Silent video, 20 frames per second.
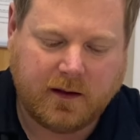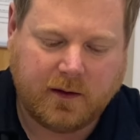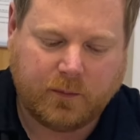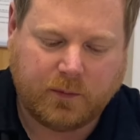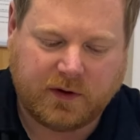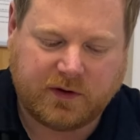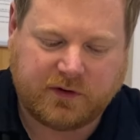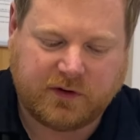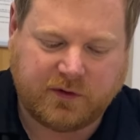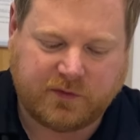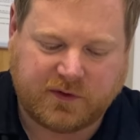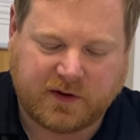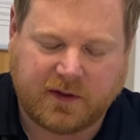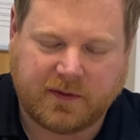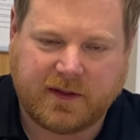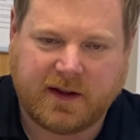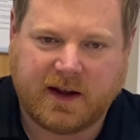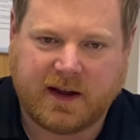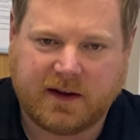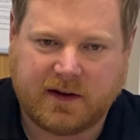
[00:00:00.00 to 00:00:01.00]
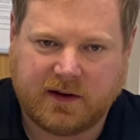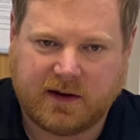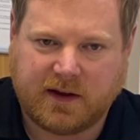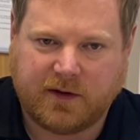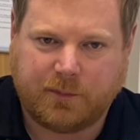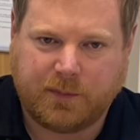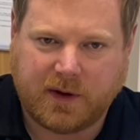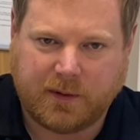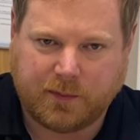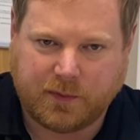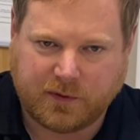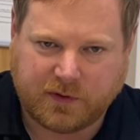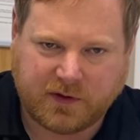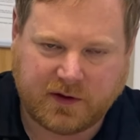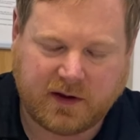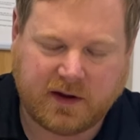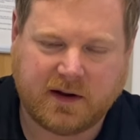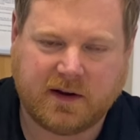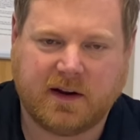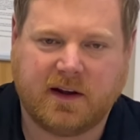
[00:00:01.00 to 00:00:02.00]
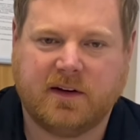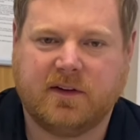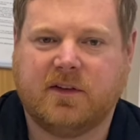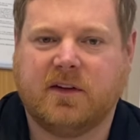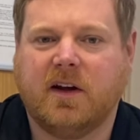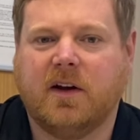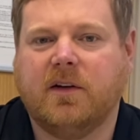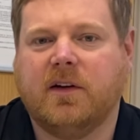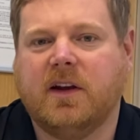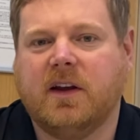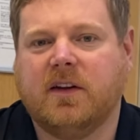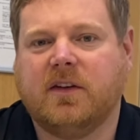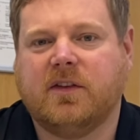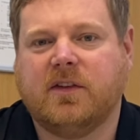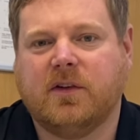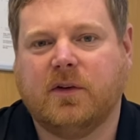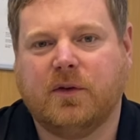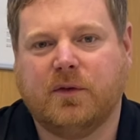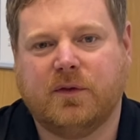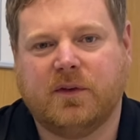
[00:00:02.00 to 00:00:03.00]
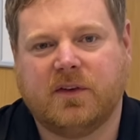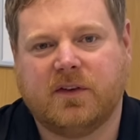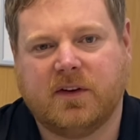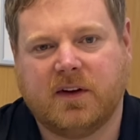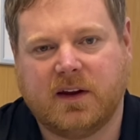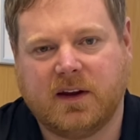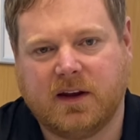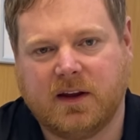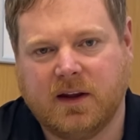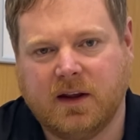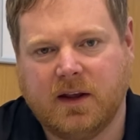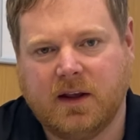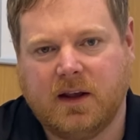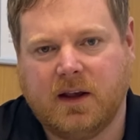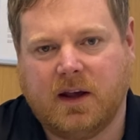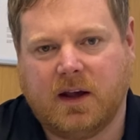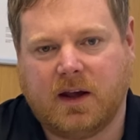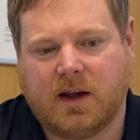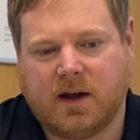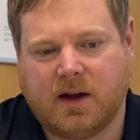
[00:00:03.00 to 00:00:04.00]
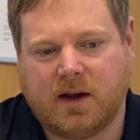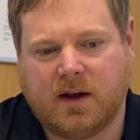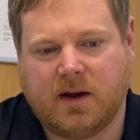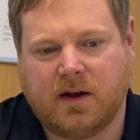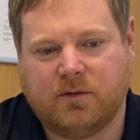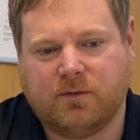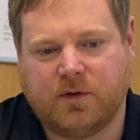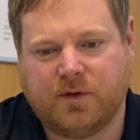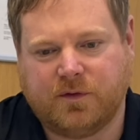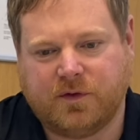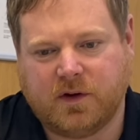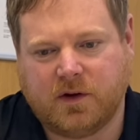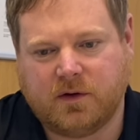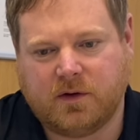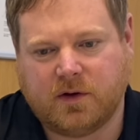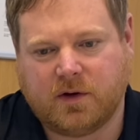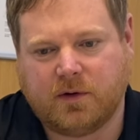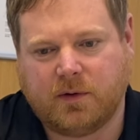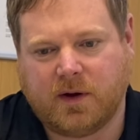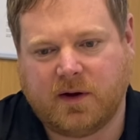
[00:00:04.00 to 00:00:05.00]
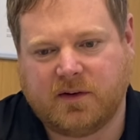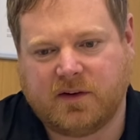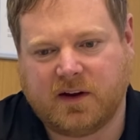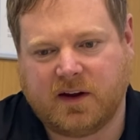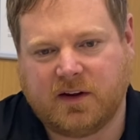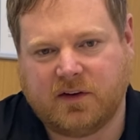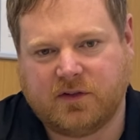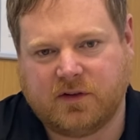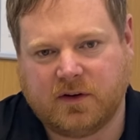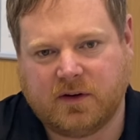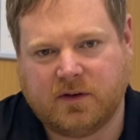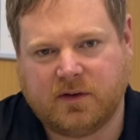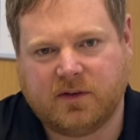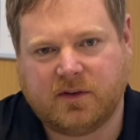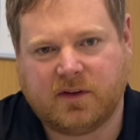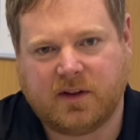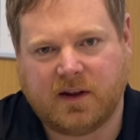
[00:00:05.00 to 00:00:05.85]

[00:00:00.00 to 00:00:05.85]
Once you've done that, you give people 30 days notice to obviously review the quotations.